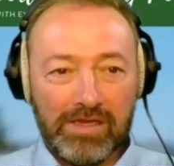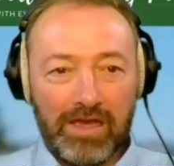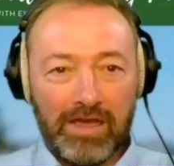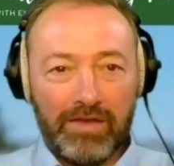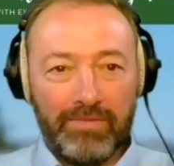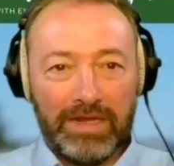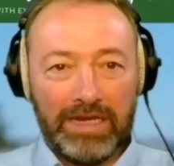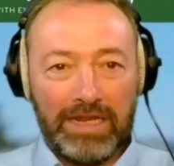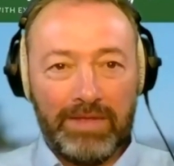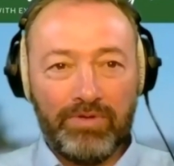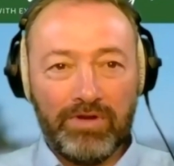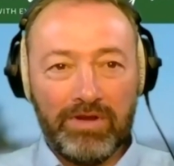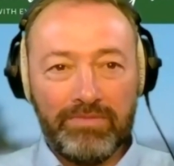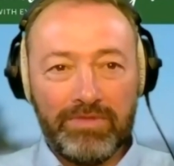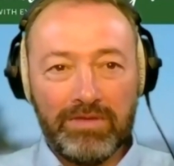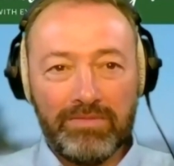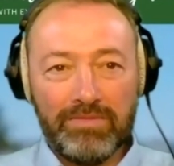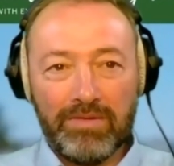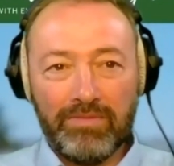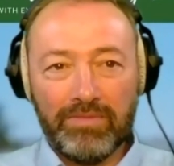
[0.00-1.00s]
Many
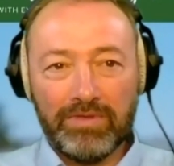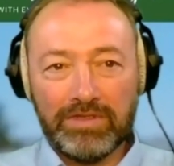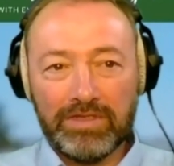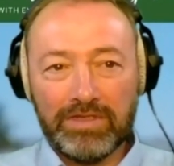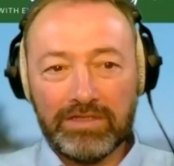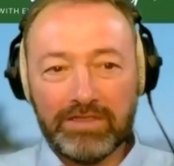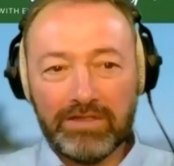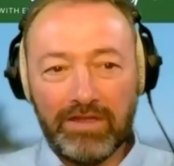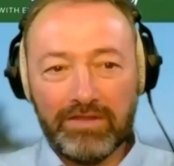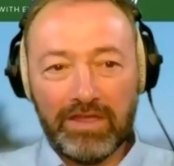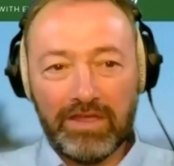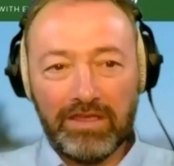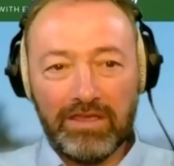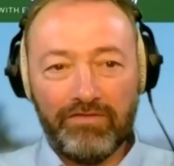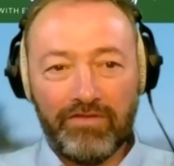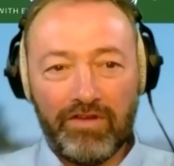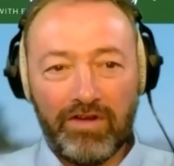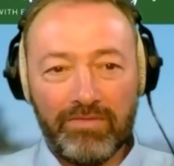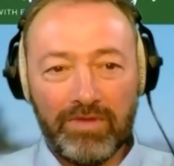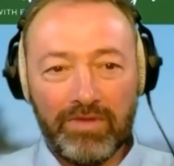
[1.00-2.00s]
premium members here tonight. Thank
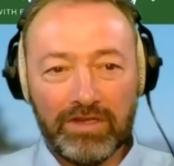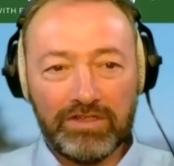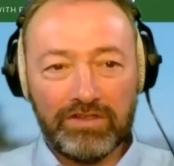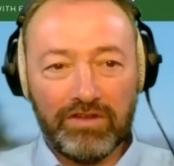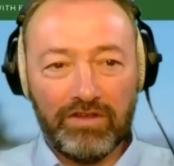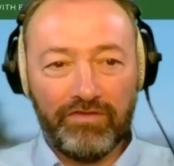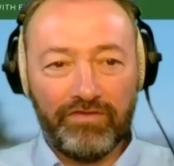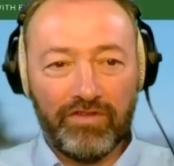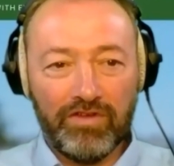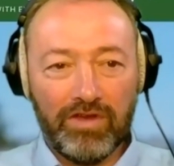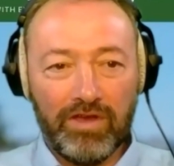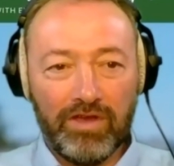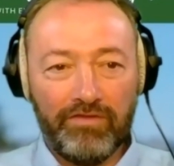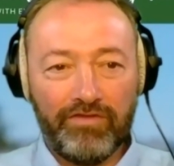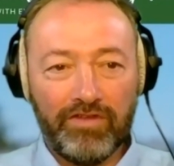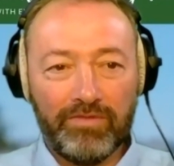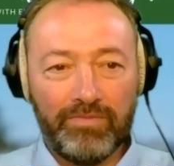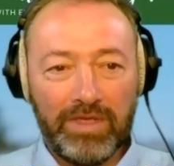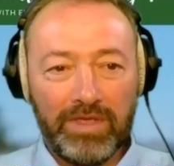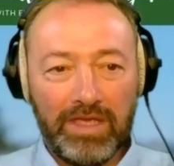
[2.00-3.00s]
you very much
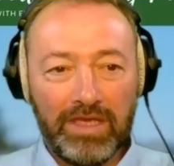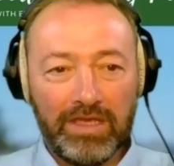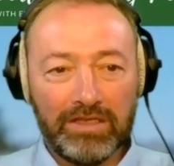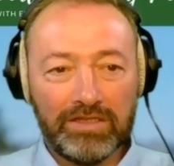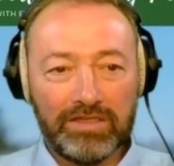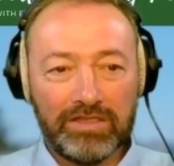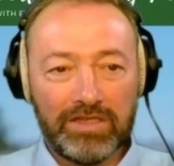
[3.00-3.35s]
for being